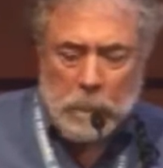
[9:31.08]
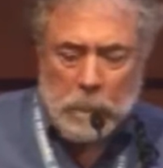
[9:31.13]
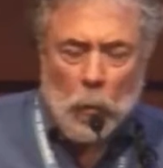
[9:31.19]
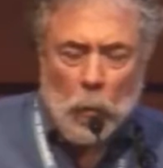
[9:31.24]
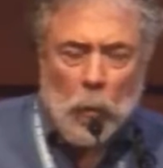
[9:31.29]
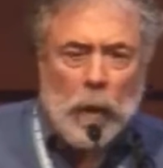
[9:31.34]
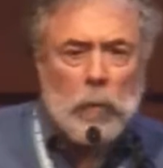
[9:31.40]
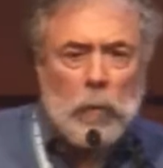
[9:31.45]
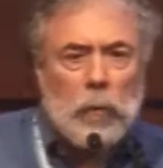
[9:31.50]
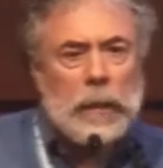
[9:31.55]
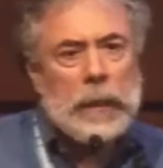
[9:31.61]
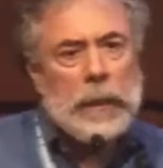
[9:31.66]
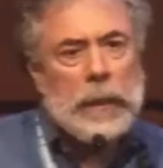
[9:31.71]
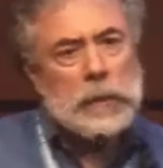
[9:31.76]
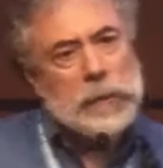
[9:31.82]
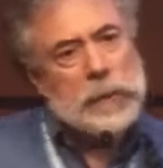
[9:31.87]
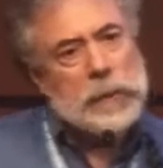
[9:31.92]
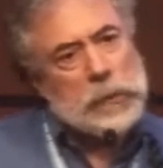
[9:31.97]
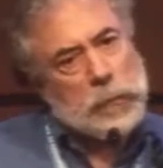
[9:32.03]
Why do we
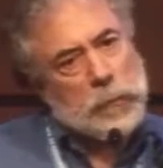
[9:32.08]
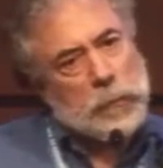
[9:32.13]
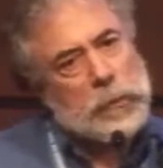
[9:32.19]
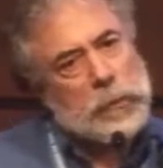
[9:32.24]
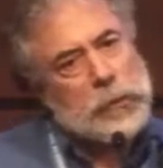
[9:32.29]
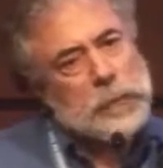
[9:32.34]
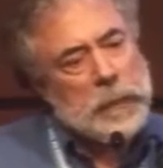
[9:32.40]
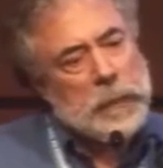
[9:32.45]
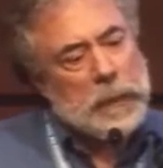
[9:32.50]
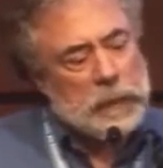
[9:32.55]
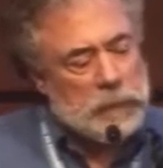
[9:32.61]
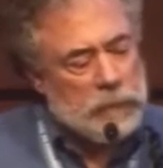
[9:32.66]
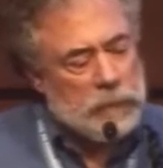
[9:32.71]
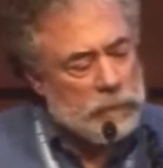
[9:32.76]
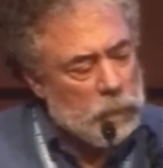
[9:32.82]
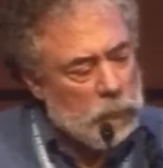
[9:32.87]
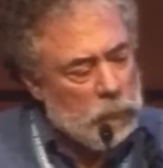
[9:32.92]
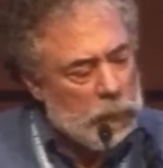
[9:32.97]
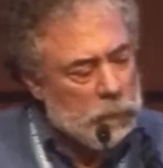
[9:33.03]
need such a
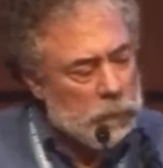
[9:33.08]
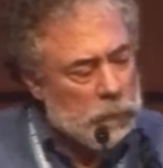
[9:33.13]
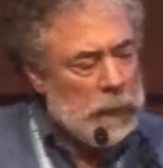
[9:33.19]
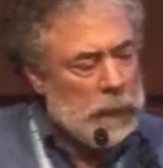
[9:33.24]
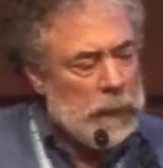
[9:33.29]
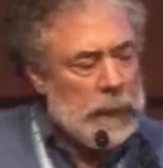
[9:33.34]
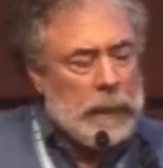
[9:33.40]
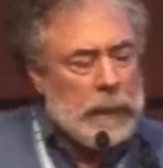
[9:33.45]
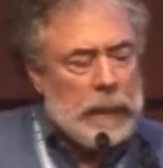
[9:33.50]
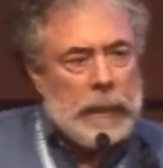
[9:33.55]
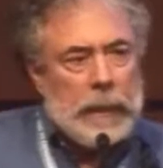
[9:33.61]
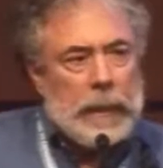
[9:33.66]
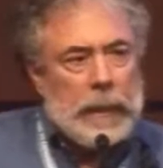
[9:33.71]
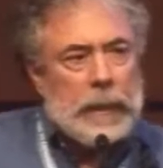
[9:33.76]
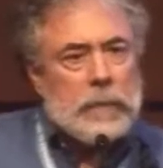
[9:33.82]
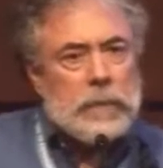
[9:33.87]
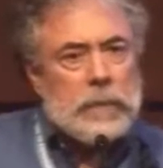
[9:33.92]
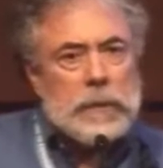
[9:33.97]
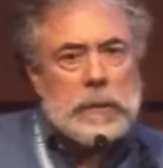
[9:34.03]
perspective? Well,
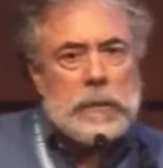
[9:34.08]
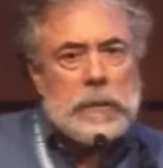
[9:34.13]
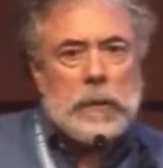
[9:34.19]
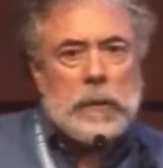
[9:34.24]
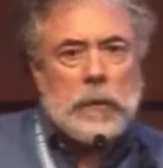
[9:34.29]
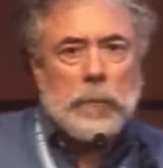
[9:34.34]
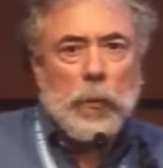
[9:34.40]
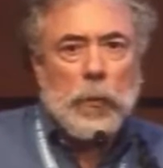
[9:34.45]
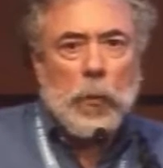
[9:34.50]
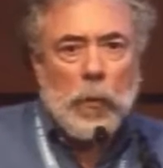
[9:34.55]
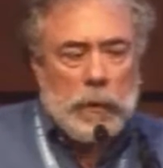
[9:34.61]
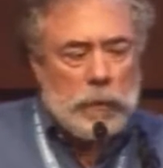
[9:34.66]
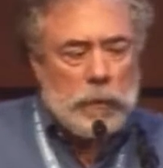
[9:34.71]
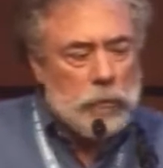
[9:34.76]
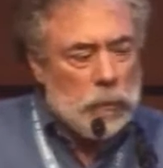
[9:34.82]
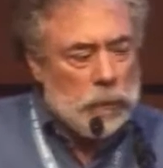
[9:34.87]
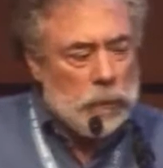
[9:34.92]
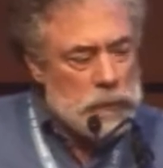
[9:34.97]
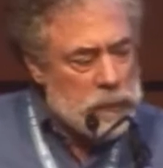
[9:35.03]
it's easy to point
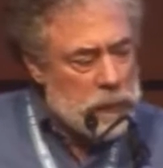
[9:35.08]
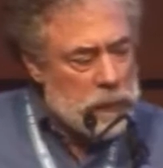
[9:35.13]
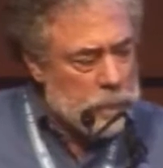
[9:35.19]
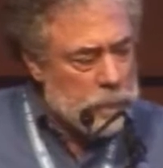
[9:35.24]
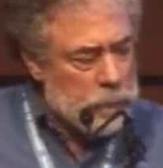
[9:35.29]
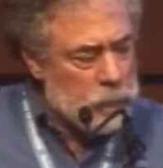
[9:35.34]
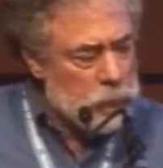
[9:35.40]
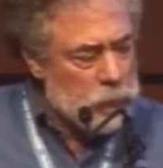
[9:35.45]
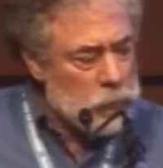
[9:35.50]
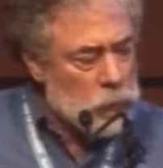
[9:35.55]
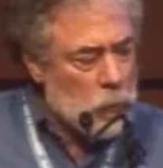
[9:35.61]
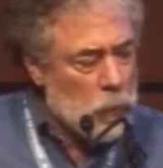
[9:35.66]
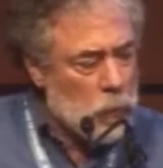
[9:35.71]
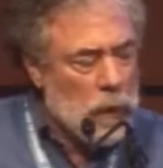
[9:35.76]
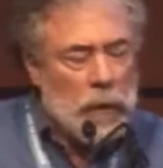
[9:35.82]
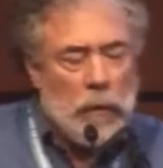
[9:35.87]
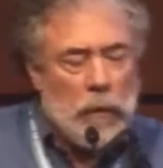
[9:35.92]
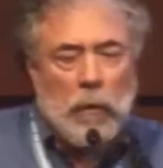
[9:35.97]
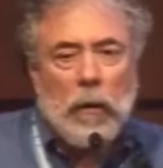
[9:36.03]
to examples
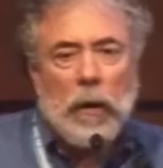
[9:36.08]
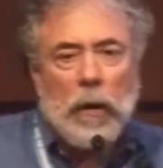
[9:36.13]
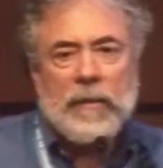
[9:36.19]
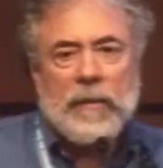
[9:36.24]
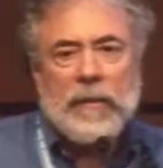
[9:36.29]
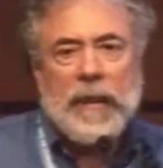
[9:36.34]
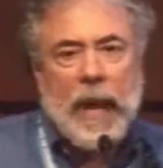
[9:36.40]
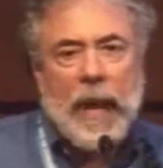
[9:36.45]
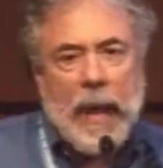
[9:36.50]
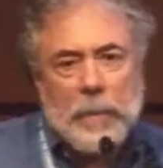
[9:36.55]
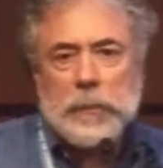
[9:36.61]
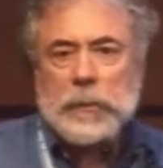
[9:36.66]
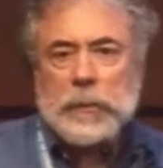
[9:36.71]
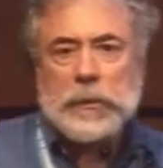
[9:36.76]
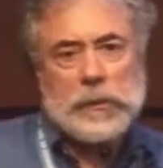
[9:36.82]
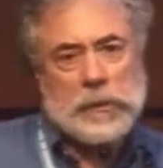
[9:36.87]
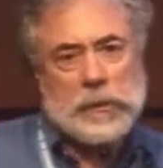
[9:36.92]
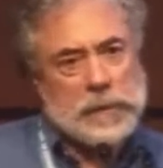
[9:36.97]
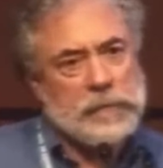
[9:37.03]
where the
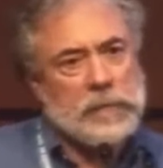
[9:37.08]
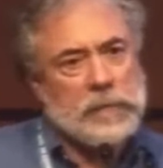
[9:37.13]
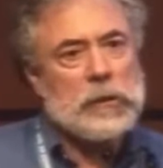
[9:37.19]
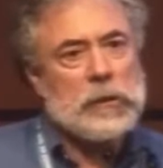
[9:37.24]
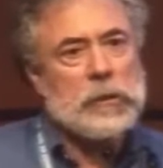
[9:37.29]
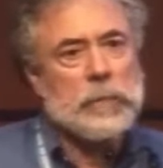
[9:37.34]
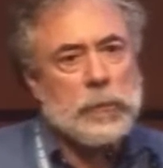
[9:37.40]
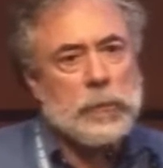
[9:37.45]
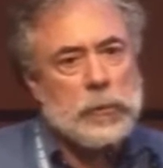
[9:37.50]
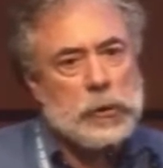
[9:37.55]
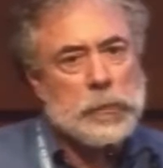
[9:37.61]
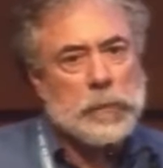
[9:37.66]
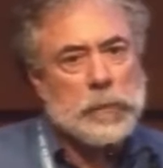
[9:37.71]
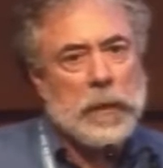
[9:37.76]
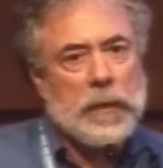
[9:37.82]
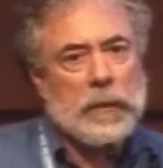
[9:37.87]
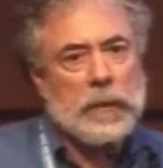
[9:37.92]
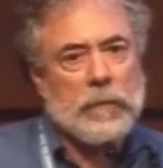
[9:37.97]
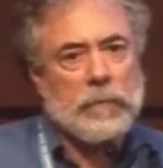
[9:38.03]
absence of such a
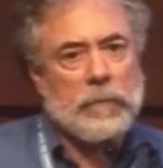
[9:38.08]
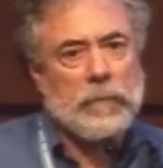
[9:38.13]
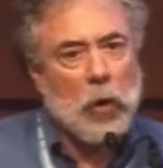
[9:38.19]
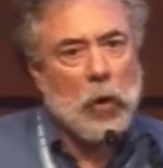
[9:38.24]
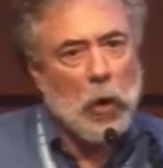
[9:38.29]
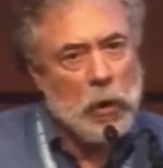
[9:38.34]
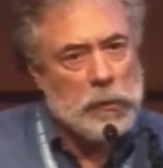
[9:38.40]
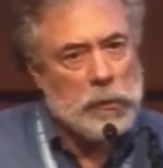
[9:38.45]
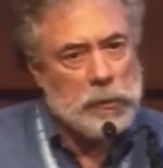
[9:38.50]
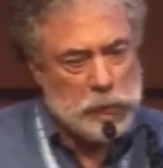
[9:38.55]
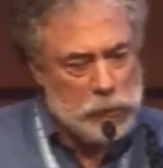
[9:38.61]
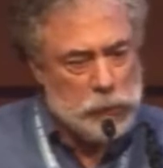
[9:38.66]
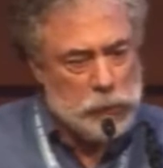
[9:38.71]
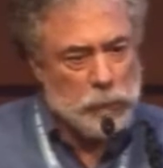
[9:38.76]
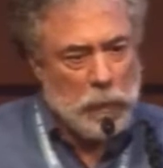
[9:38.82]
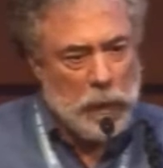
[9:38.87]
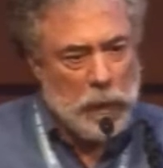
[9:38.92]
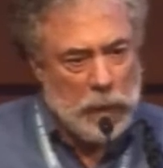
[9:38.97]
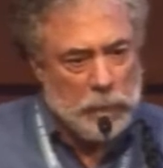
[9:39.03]
perspective causes
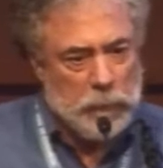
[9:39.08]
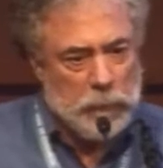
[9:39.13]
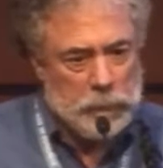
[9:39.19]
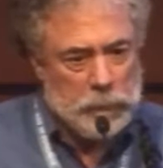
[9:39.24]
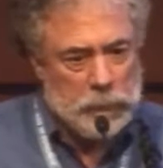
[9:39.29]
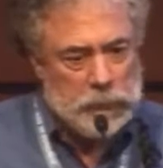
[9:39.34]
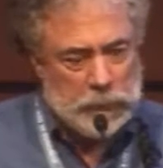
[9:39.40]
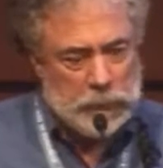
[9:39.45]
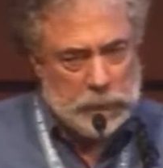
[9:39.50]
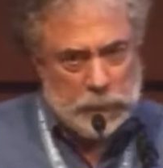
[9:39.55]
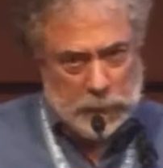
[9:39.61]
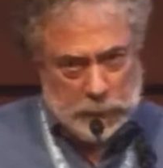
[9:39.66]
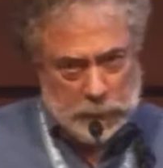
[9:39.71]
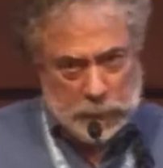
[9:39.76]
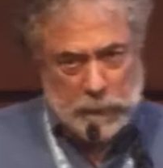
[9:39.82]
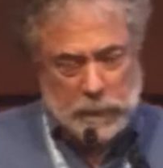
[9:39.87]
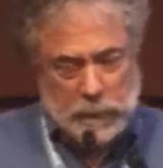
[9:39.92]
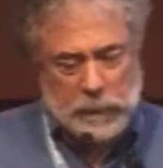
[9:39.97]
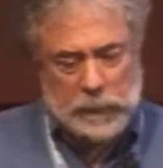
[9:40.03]
problems, and
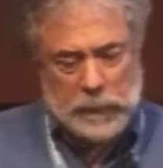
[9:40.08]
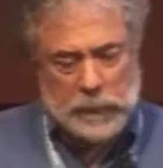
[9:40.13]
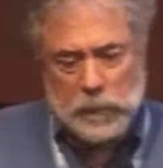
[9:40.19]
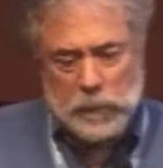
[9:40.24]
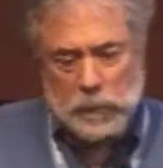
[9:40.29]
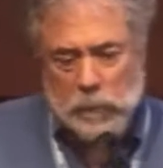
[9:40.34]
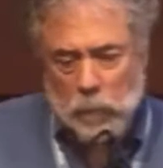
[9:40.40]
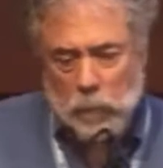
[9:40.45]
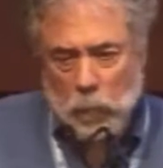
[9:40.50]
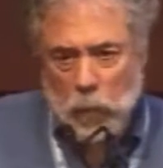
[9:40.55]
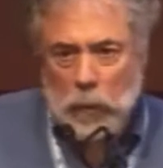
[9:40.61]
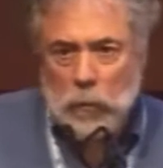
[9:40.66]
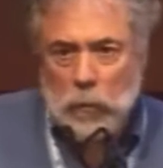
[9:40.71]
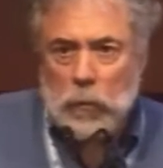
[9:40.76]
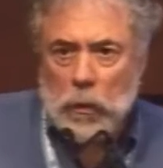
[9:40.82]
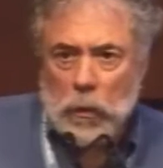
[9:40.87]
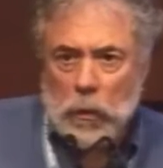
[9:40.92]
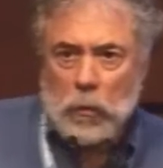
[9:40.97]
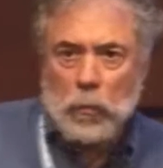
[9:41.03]
these are well
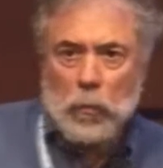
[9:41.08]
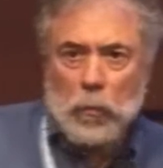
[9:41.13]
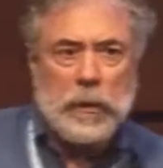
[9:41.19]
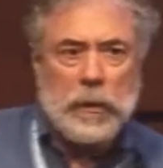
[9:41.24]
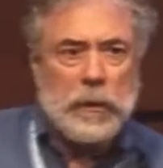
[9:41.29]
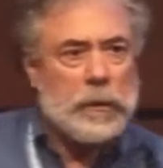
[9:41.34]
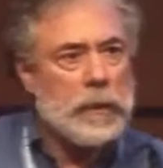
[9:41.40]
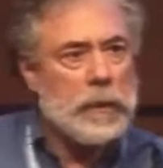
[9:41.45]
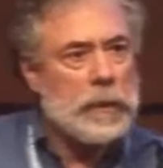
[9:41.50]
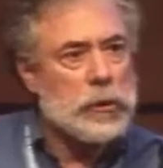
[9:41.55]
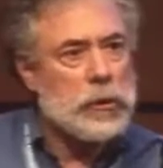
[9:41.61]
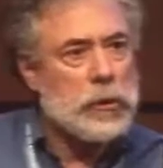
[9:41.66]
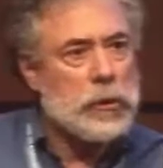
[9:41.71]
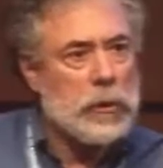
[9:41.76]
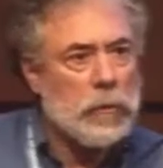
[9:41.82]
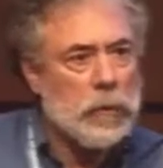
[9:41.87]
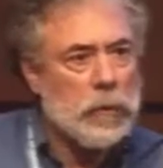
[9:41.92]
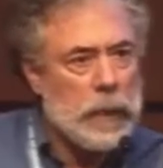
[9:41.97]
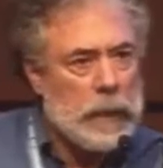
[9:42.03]
known within the
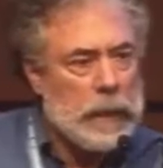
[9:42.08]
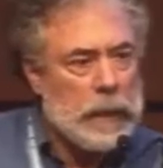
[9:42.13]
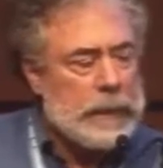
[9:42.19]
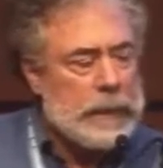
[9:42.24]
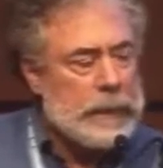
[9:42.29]
engineering,